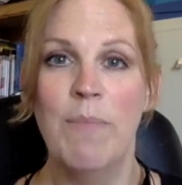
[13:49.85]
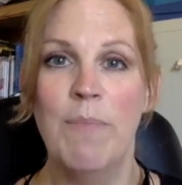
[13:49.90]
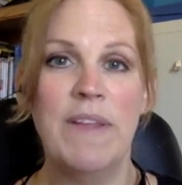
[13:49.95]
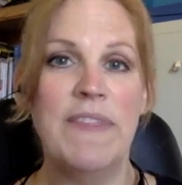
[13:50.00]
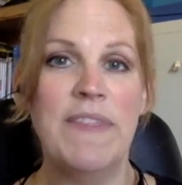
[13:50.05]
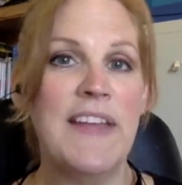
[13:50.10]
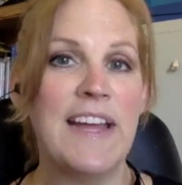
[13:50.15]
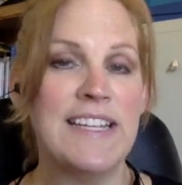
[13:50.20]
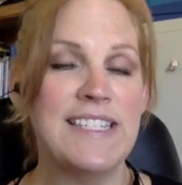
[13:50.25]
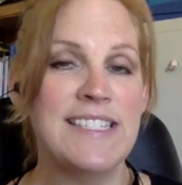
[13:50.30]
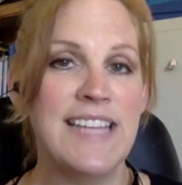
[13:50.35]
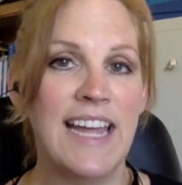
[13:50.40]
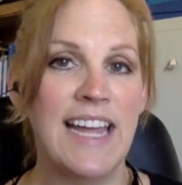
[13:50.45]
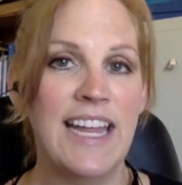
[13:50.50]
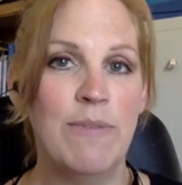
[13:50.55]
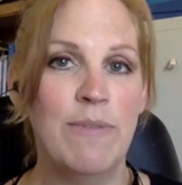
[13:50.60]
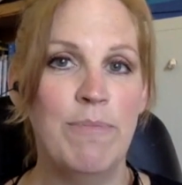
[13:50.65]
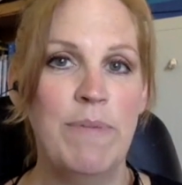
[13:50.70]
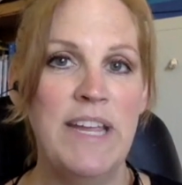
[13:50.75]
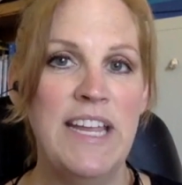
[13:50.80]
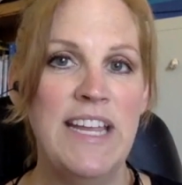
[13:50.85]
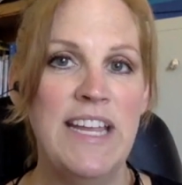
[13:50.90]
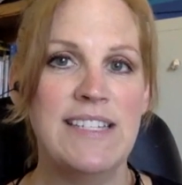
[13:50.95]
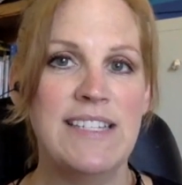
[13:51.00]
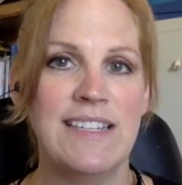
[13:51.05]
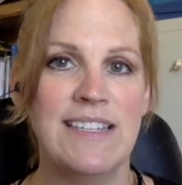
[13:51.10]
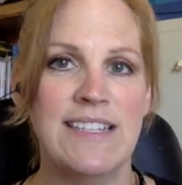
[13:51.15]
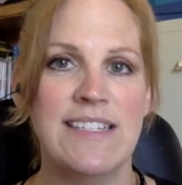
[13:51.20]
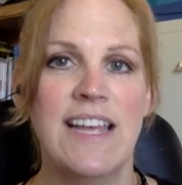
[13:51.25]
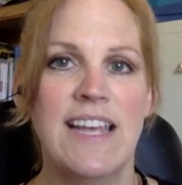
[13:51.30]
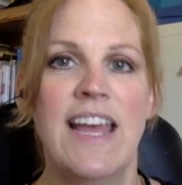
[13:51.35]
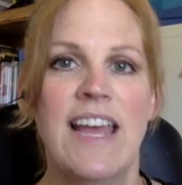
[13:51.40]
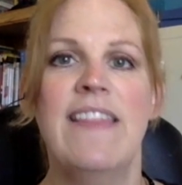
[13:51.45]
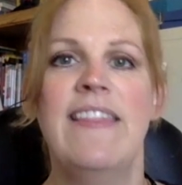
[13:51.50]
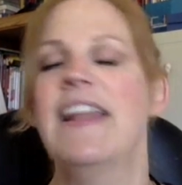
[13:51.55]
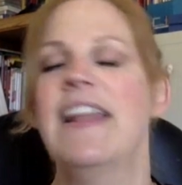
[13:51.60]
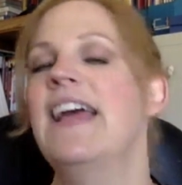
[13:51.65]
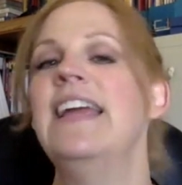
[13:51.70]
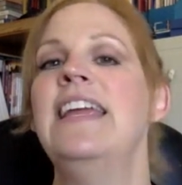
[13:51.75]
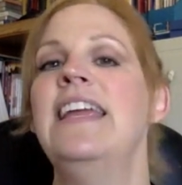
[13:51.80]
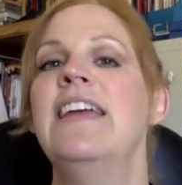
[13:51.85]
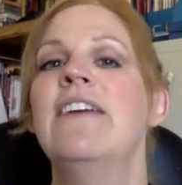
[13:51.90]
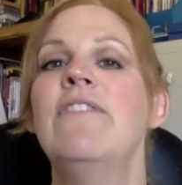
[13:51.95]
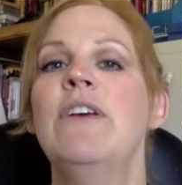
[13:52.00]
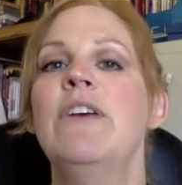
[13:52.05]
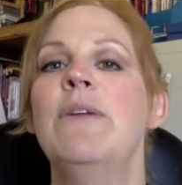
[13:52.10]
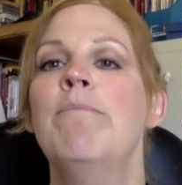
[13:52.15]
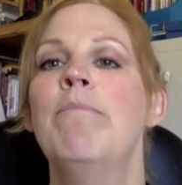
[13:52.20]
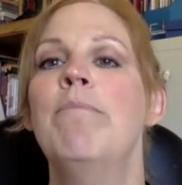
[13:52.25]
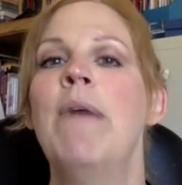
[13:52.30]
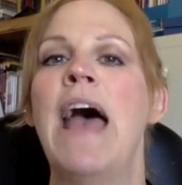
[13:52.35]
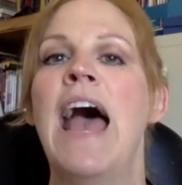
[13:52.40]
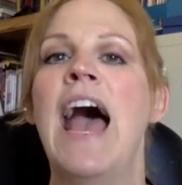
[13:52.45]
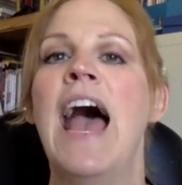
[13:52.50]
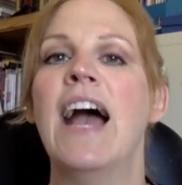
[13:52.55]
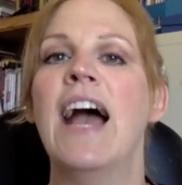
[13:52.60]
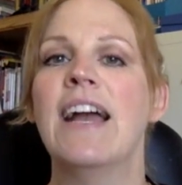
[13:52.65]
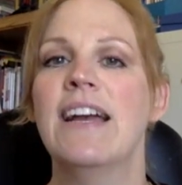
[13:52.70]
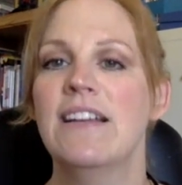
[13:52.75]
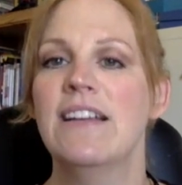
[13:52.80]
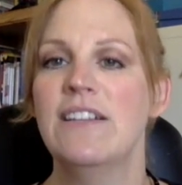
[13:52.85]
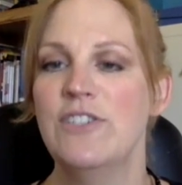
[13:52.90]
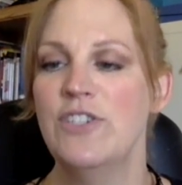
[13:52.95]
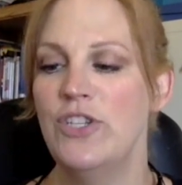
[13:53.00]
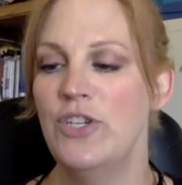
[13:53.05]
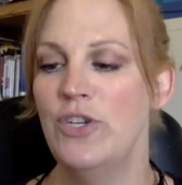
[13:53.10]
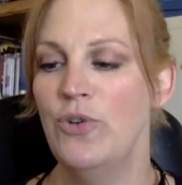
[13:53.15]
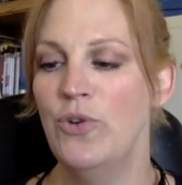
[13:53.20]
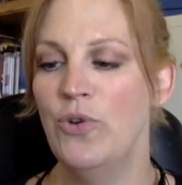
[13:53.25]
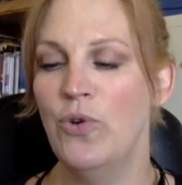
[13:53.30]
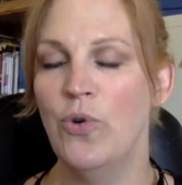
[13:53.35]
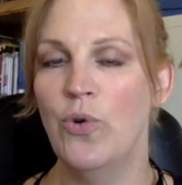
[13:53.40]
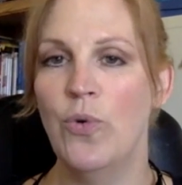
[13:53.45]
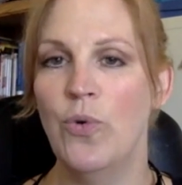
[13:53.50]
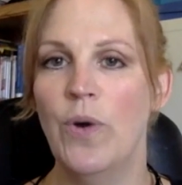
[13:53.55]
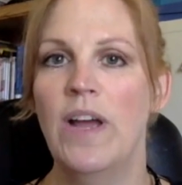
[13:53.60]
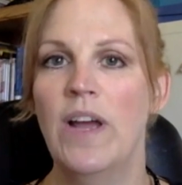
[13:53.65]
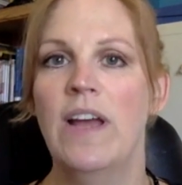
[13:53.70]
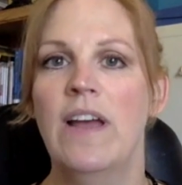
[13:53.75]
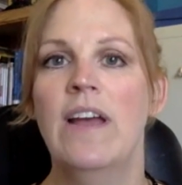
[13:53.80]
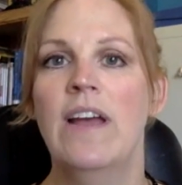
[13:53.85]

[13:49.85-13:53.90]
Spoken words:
But that second piece is, and I give it back to